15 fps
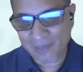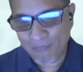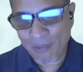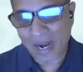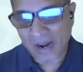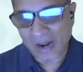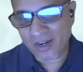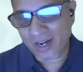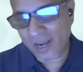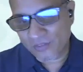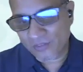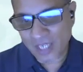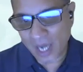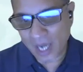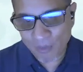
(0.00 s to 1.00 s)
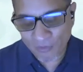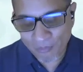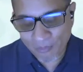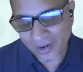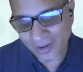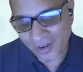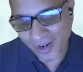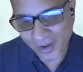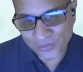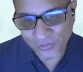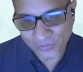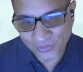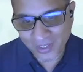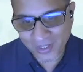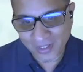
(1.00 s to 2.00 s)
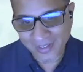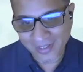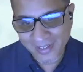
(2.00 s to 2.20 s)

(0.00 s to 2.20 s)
get paragraphs, a couple of paragraphs of